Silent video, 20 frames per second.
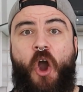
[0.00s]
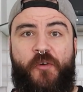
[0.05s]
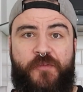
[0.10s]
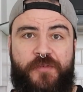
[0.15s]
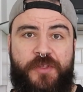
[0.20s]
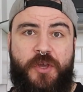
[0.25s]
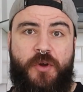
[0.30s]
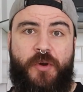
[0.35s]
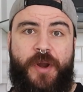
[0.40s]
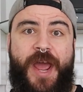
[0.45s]

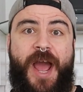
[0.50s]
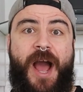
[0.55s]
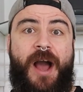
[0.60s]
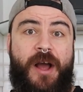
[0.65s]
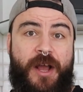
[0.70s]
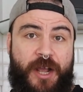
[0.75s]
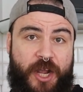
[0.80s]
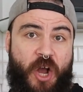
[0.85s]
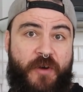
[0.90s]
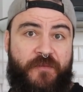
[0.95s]
of the OREA
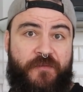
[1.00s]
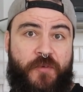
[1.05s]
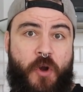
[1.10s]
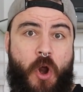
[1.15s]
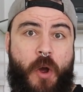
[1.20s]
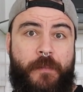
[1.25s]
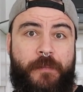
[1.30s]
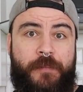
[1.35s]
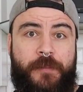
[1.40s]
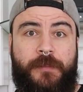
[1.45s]
come
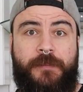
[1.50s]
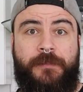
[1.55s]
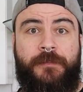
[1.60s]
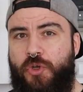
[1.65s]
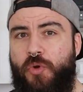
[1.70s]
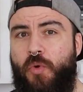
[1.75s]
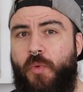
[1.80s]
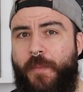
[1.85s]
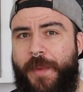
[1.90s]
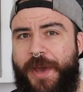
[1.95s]
from?
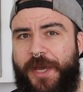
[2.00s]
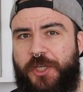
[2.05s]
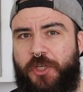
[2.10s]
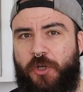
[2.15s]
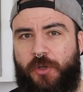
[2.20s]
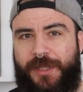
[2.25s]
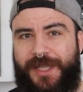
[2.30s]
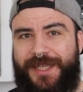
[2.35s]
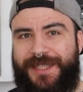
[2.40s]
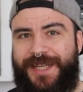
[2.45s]
Two
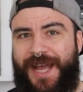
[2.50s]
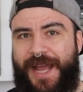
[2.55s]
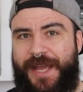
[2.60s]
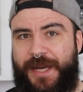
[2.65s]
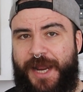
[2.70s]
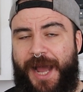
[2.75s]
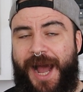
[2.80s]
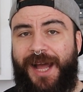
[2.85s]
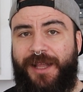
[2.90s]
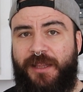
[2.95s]
major design
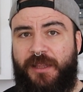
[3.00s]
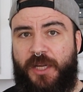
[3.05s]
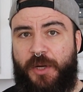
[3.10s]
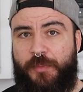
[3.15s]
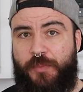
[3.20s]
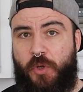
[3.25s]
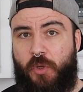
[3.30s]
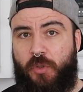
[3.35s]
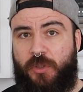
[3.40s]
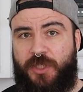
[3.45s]

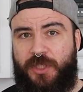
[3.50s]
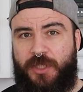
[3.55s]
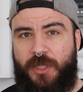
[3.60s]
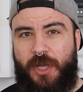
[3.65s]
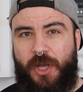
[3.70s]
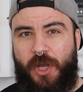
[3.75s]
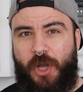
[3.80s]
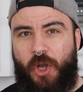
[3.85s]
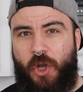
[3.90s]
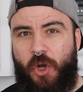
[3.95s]
attributes
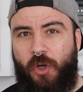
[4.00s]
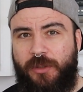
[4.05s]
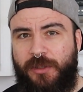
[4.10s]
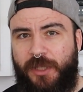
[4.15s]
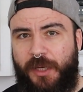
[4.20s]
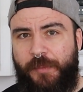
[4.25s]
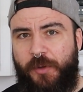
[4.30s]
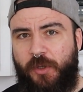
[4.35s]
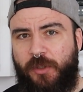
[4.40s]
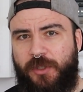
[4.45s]

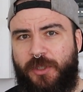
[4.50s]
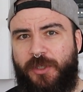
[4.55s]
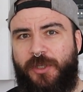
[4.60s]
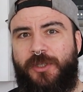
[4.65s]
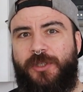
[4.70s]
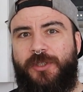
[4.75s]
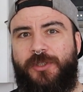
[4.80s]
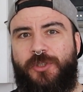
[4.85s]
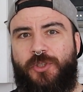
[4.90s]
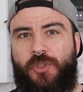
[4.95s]
contribute
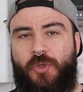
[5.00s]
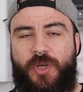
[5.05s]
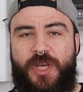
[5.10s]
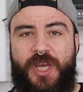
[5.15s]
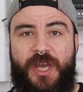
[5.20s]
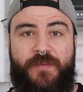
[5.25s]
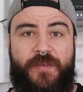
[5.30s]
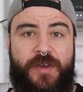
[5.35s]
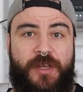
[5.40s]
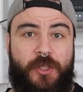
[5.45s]
to
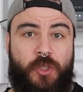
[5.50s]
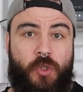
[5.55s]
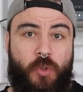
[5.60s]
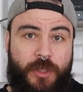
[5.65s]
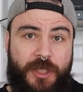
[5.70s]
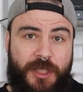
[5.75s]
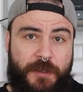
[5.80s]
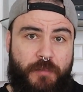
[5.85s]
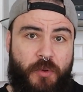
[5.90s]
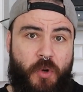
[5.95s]
giving to
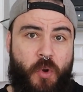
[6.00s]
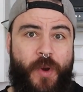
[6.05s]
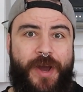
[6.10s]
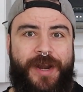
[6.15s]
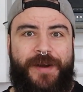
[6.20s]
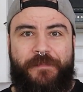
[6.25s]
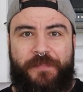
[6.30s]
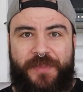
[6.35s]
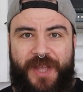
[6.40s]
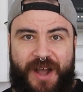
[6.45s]
this
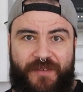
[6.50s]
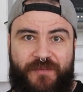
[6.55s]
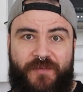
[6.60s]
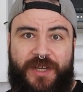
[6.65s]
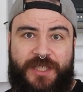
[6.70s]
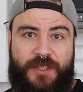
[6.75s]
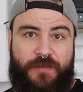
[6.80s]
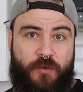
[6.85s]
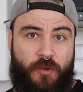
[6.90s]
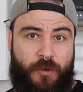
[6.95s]
brewer a
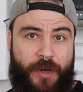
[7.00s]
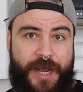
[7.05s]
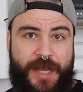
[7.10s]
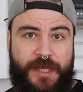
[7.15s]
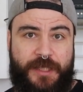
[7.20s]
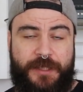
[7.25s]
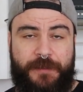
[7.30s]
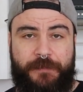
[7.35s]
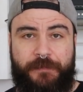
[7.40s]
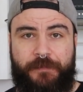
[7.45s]
fast flow rate.